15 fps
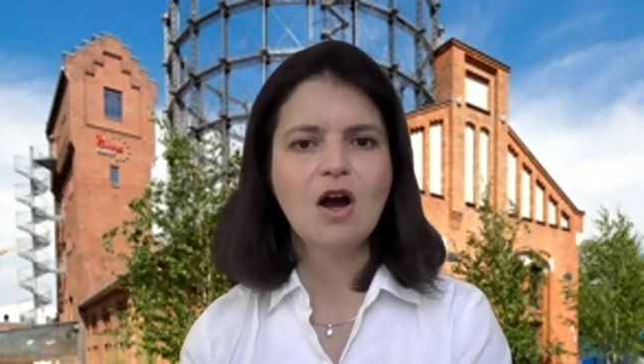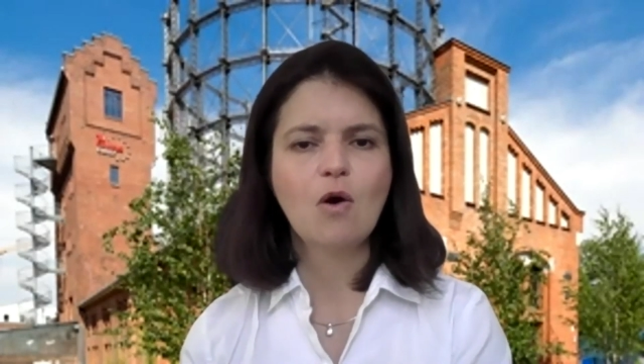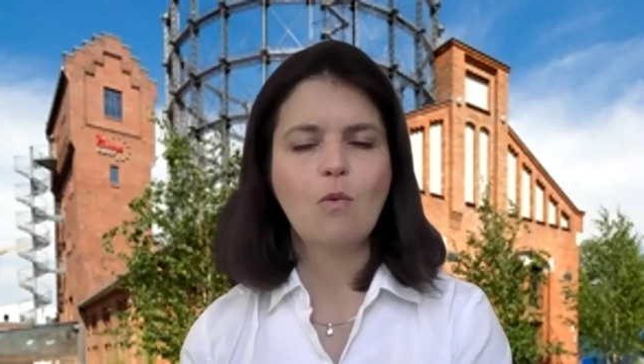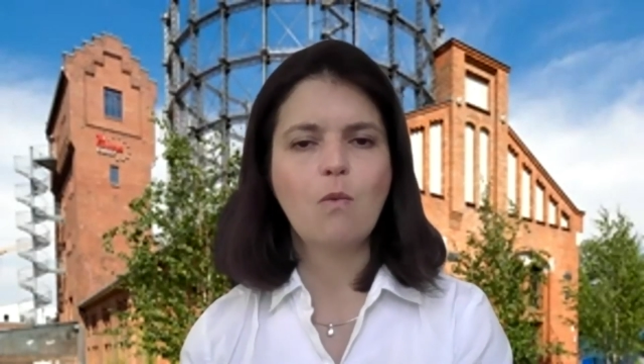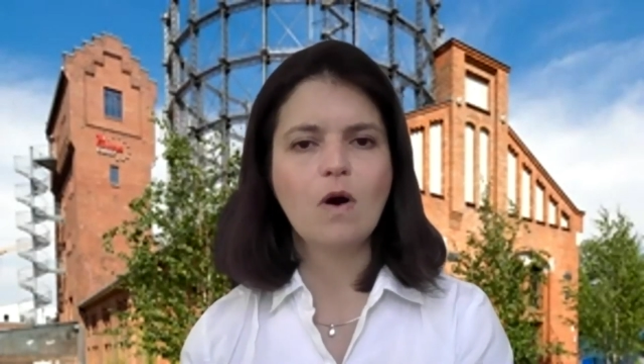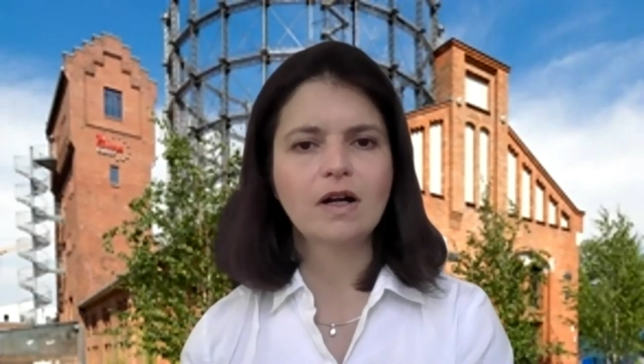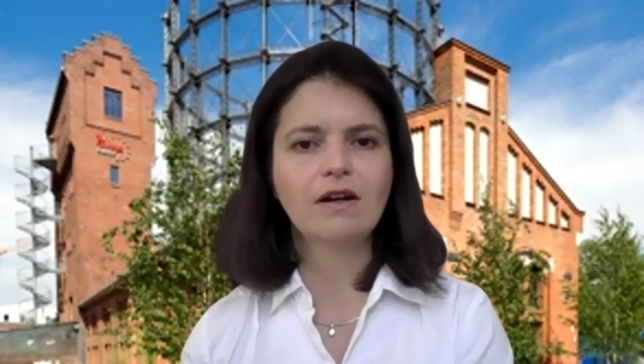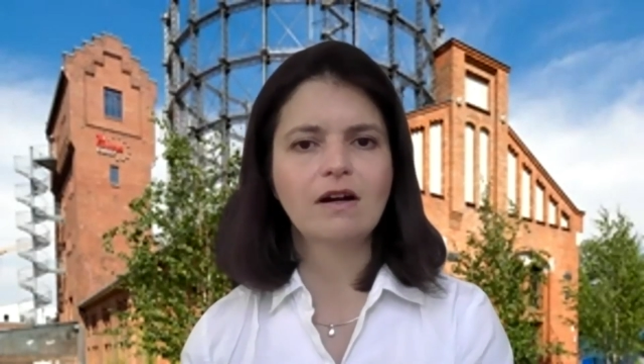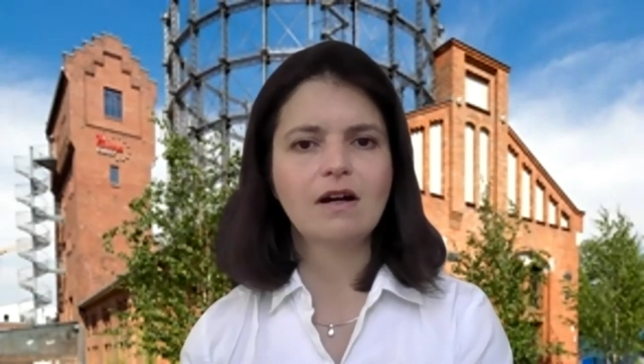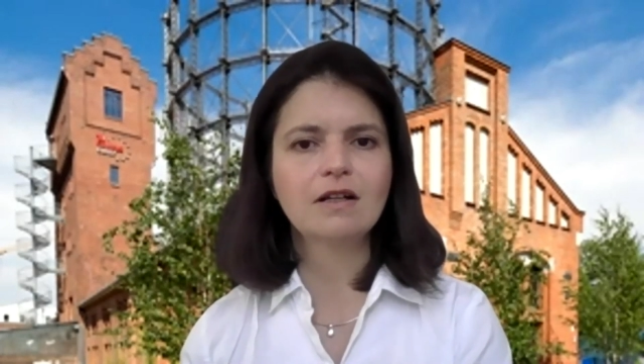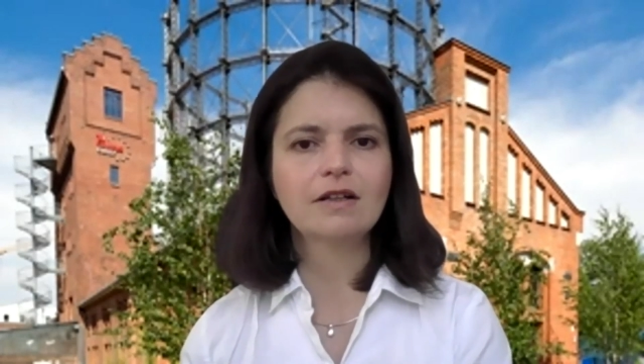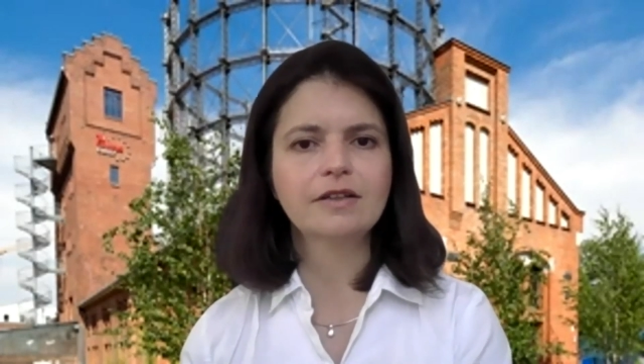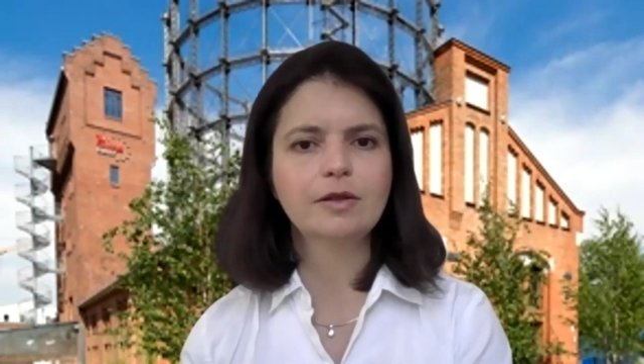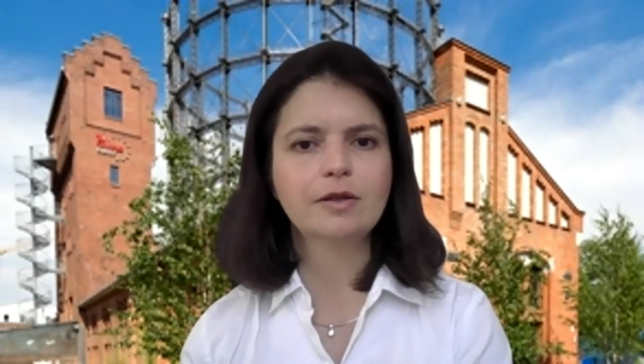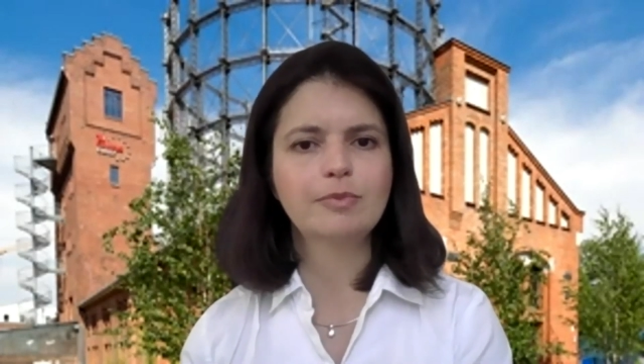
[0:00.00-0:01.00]
what
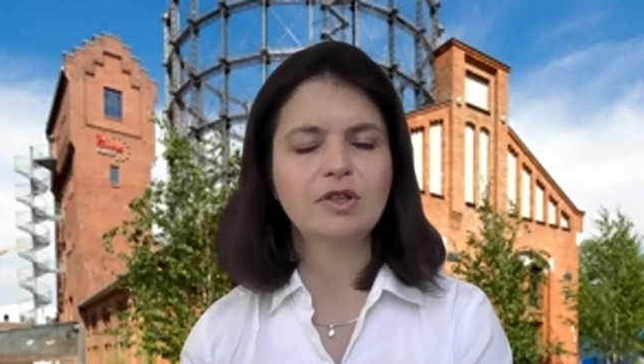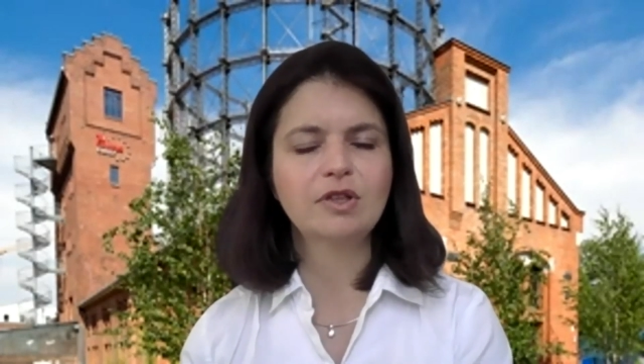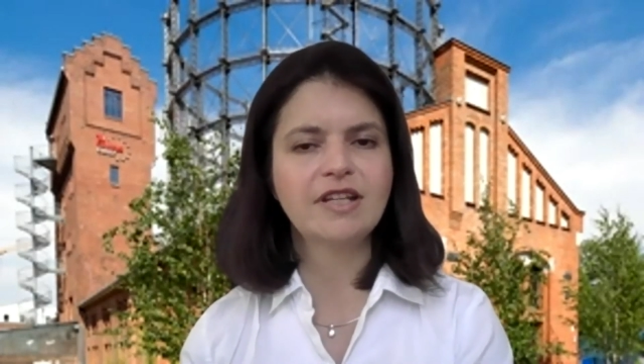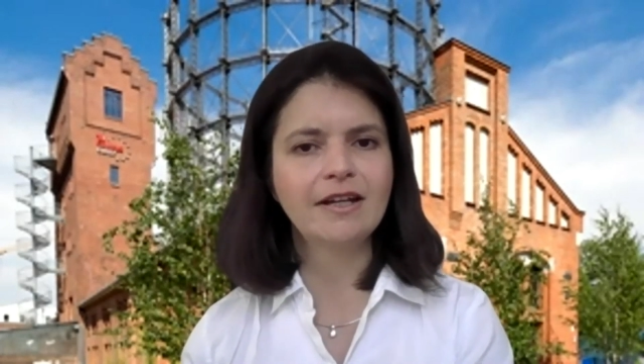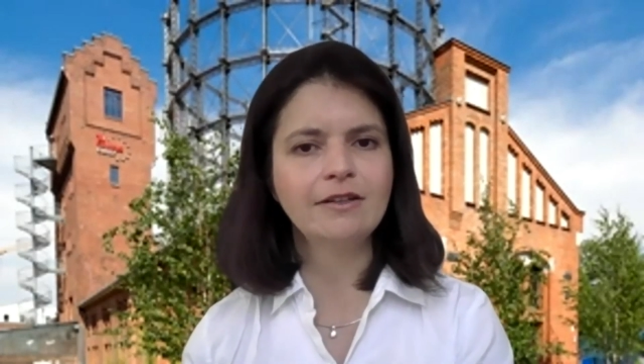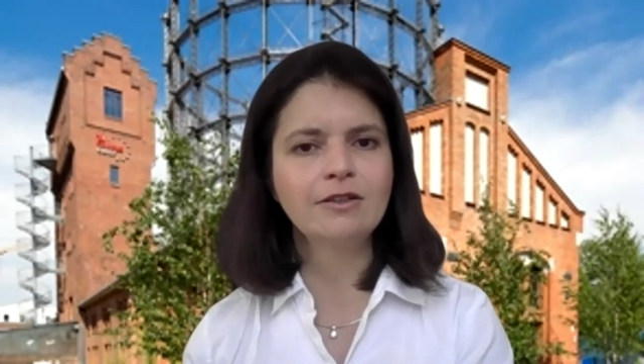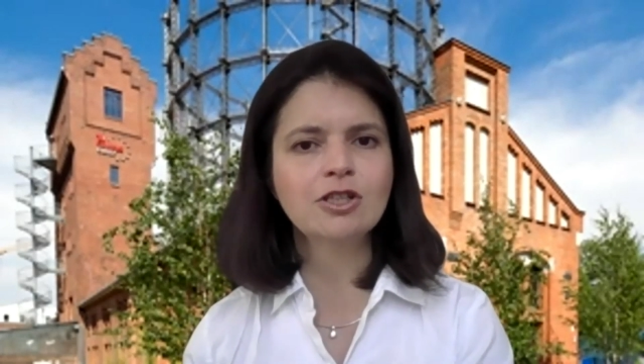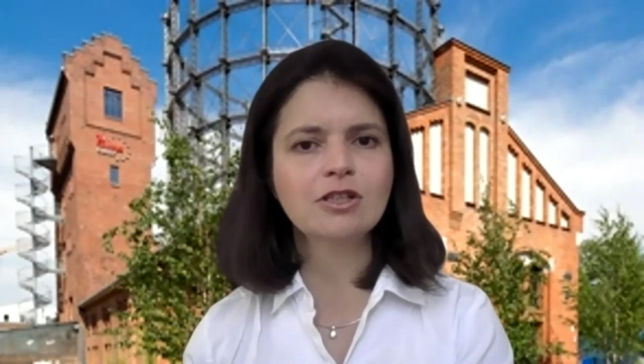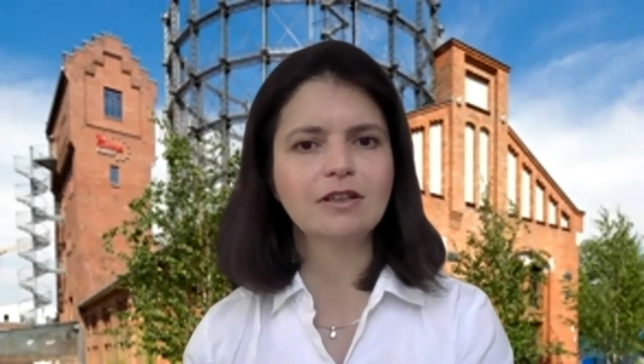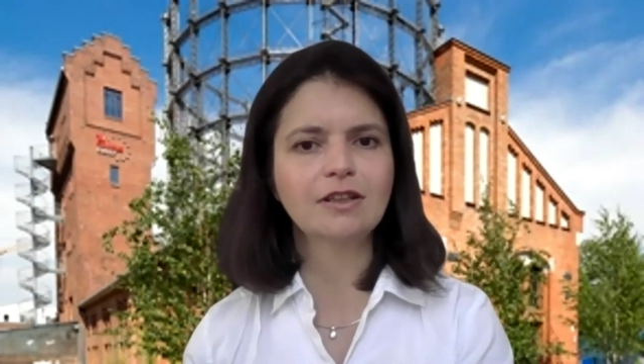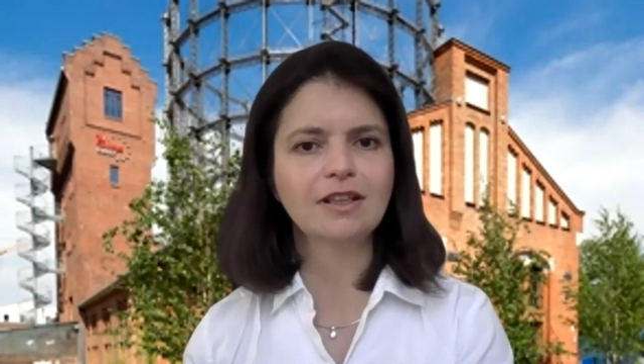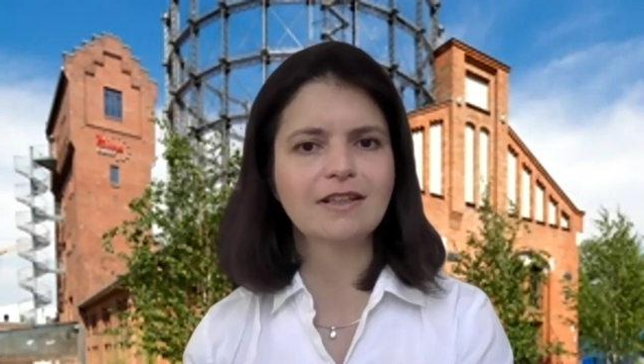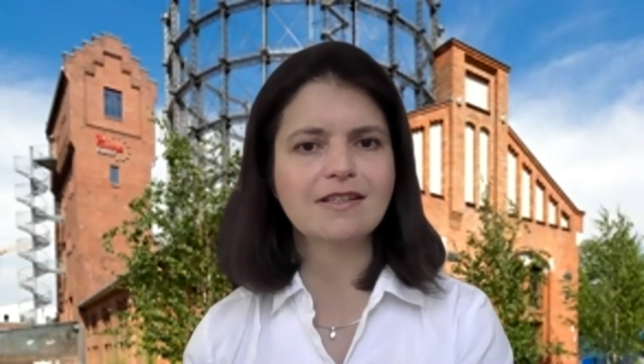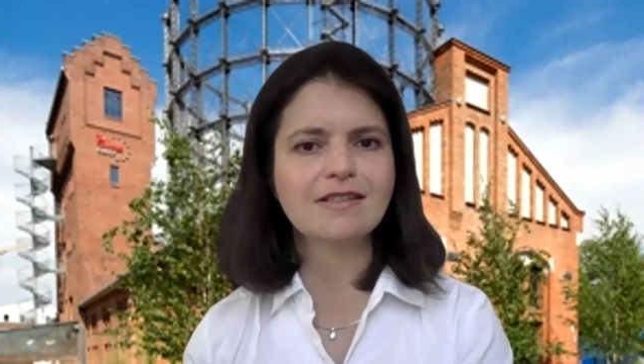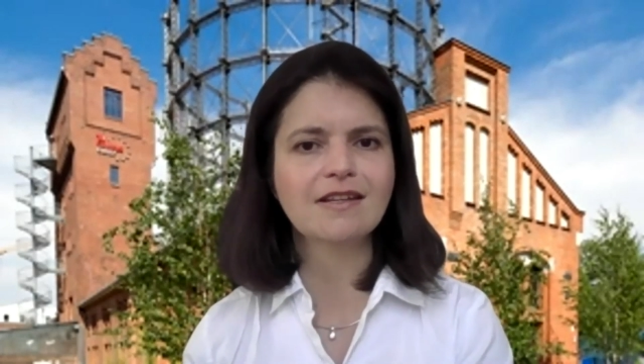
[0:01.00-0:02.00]
are the
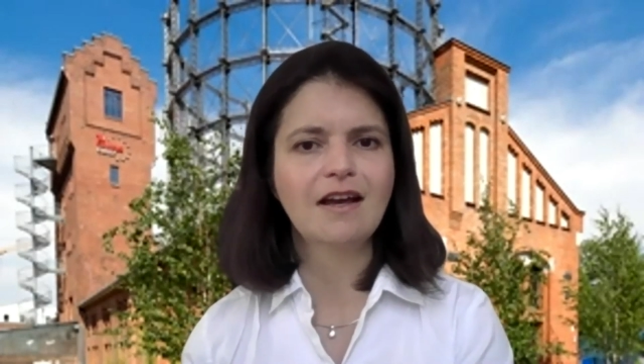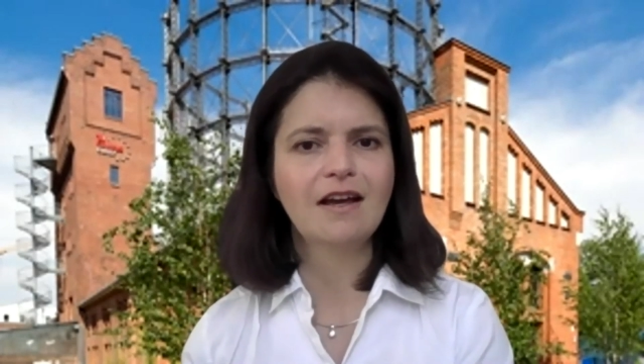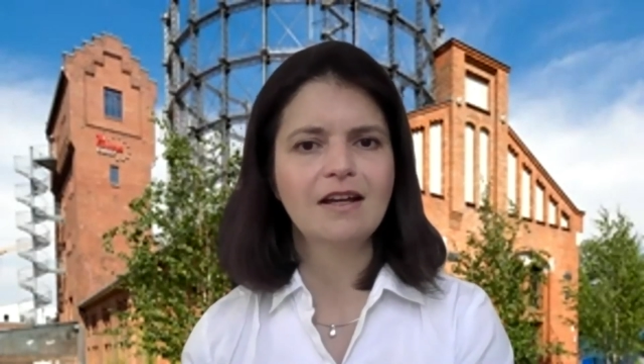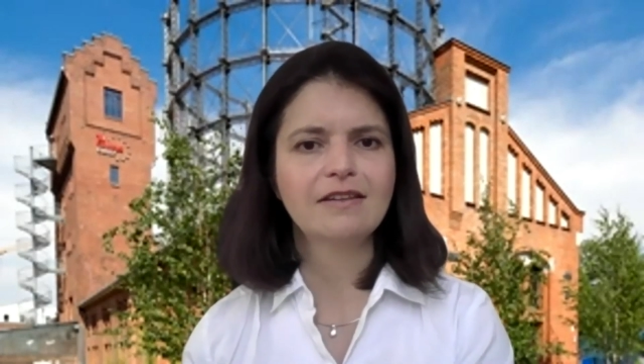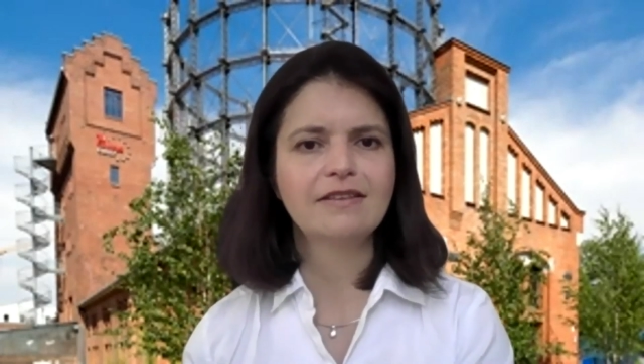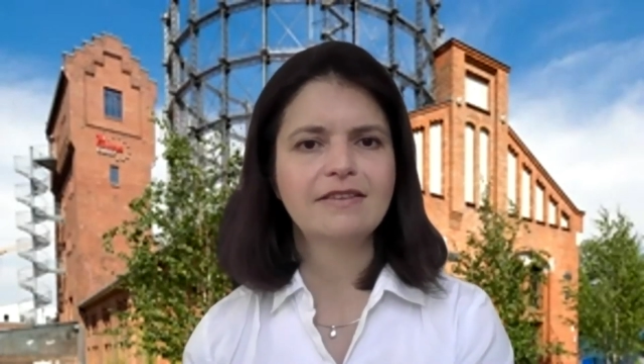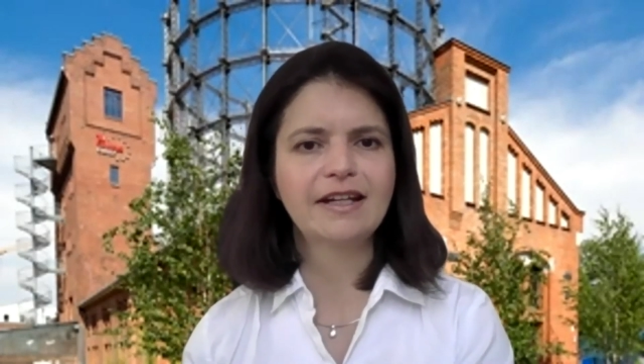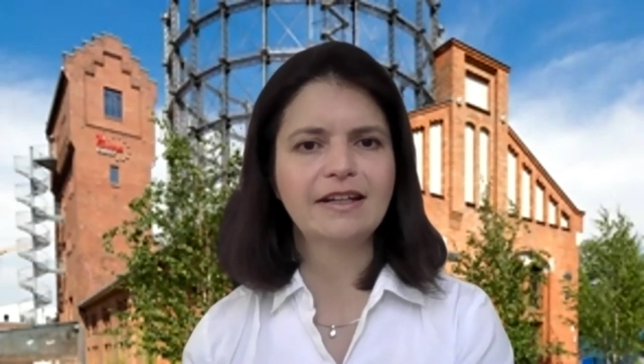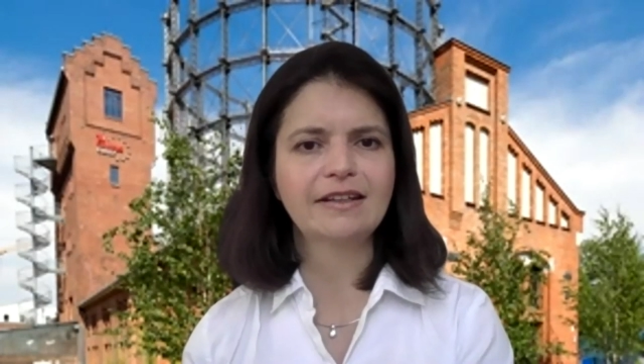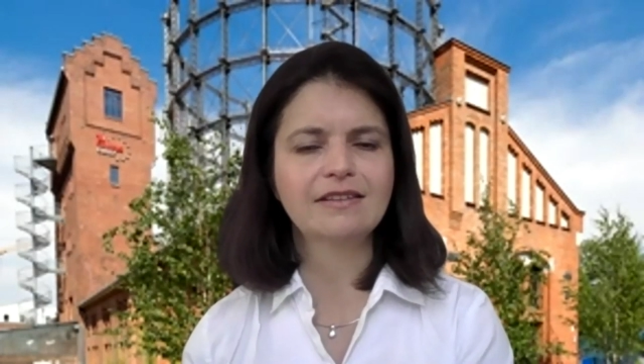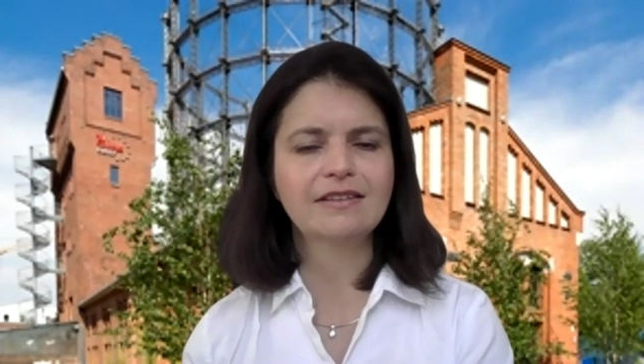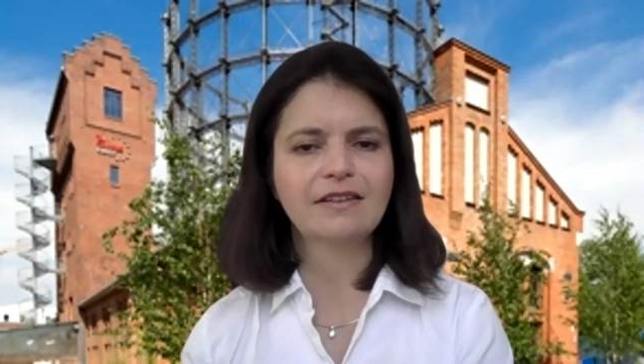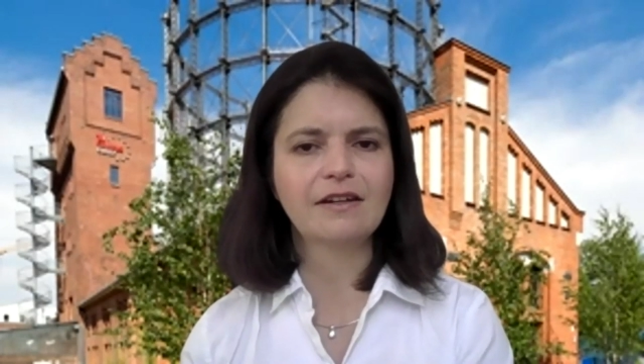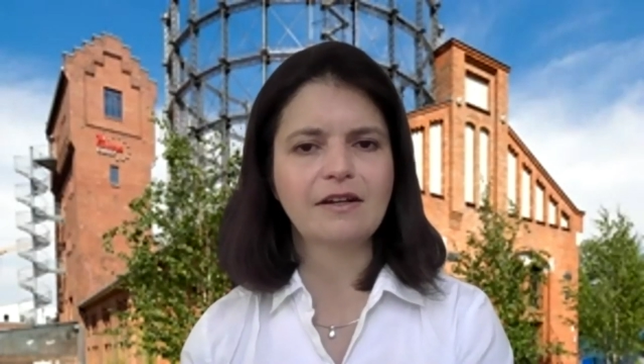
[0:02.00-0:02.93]
potentials that